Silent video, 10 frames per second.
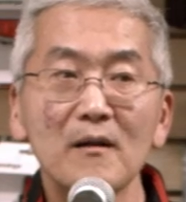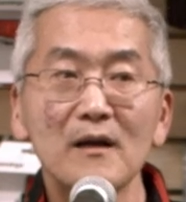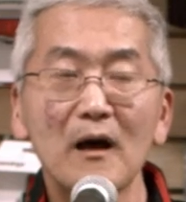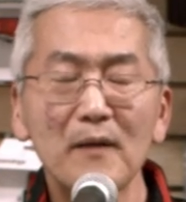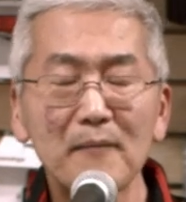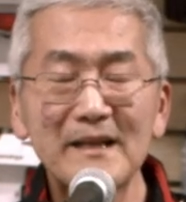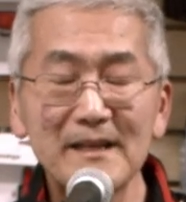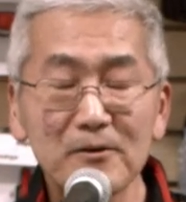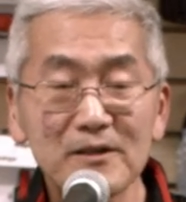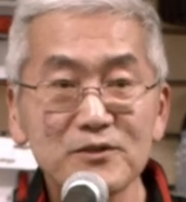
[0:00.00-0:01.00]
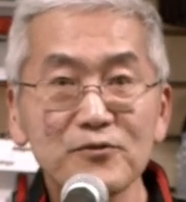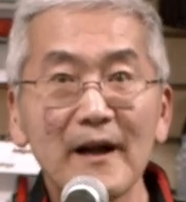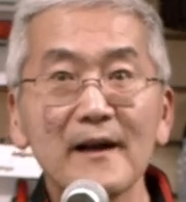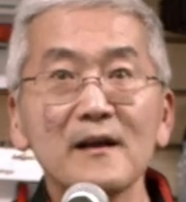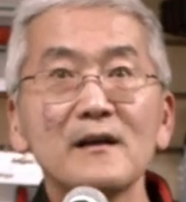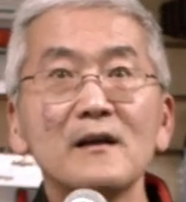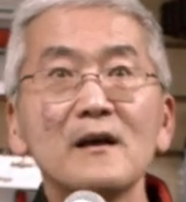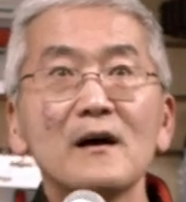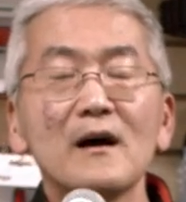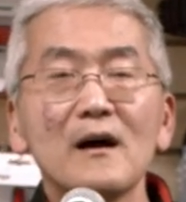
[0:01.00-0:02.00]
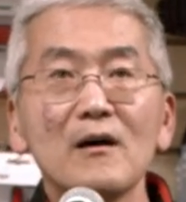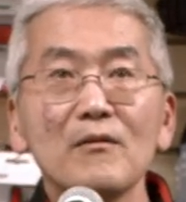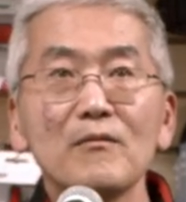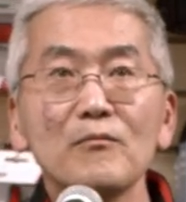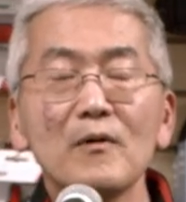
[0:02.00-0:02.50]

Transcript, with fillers: I, mean, near the track. Uh,